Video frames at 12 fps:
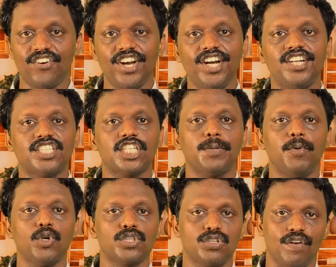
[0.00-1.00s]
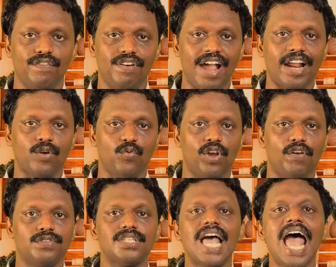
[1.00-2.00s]
a redistribution of light
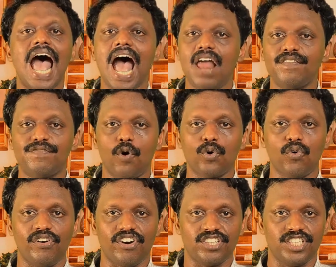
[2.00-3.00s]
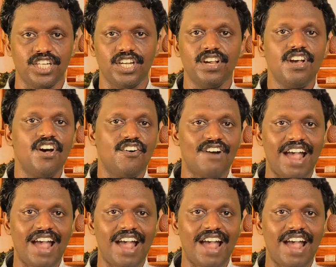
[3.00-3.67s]
waves and photon energy